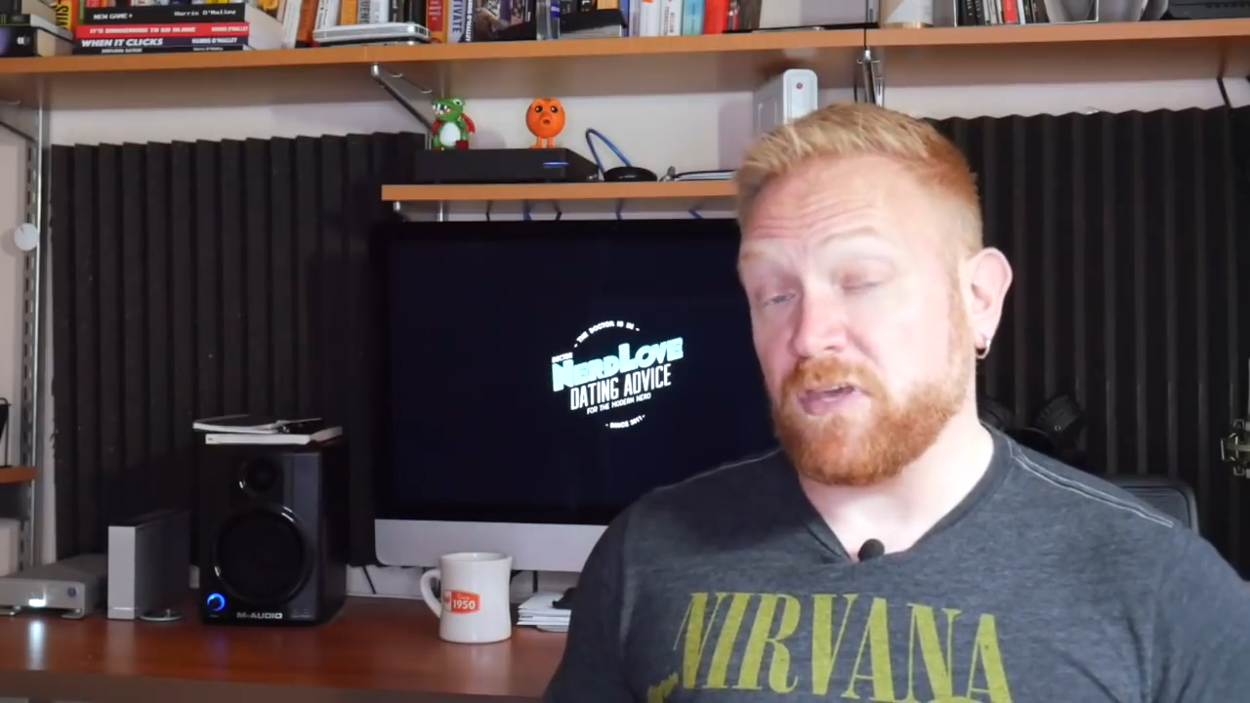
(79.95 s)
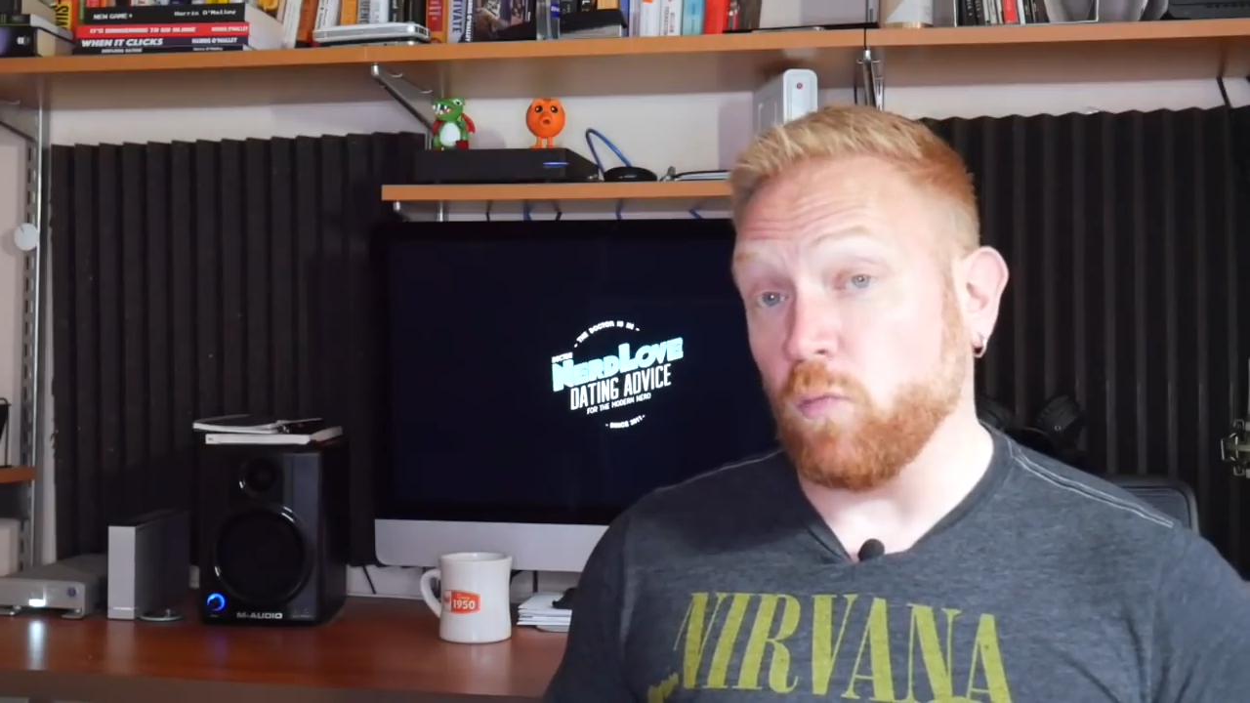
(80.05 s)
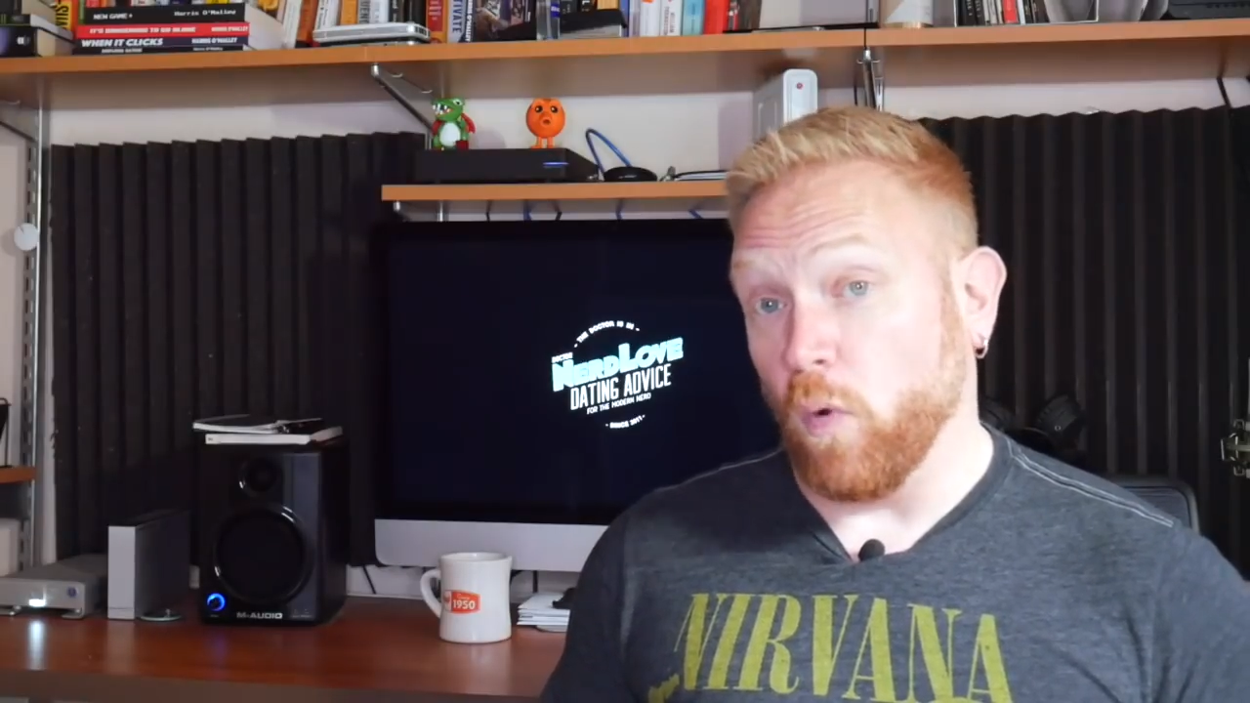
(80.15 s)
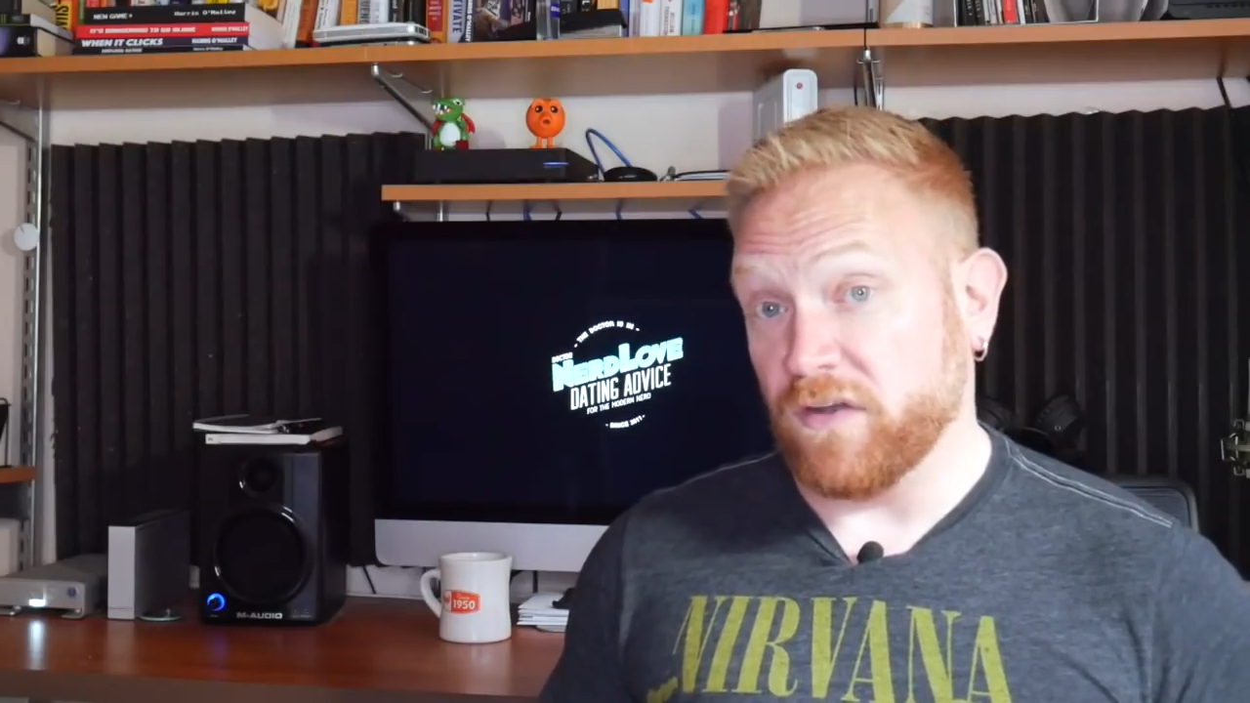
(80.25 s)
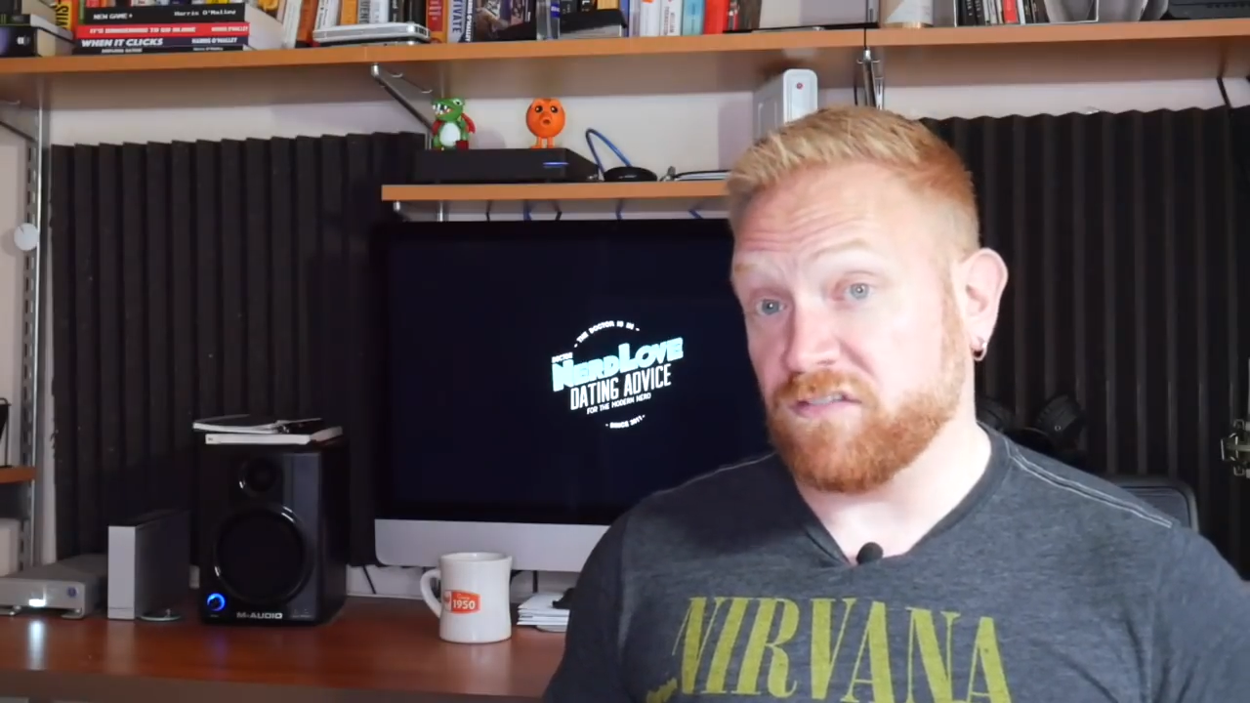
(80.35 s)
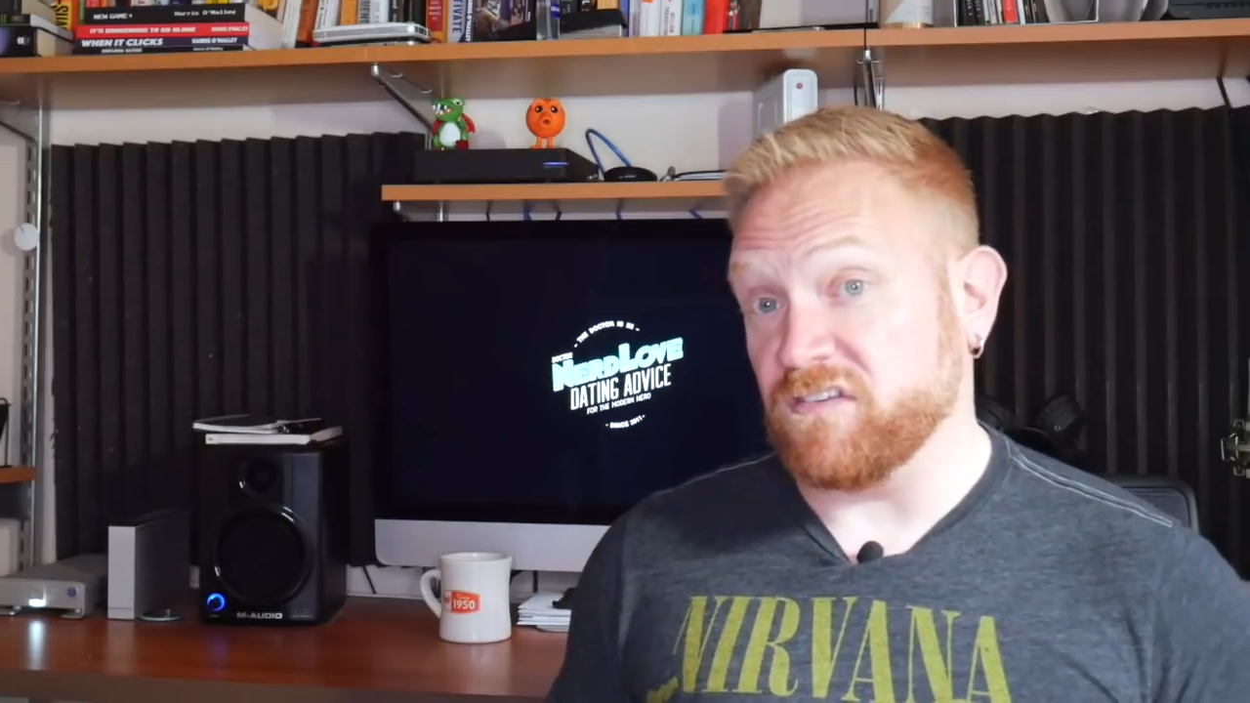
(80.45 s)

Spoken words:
he wants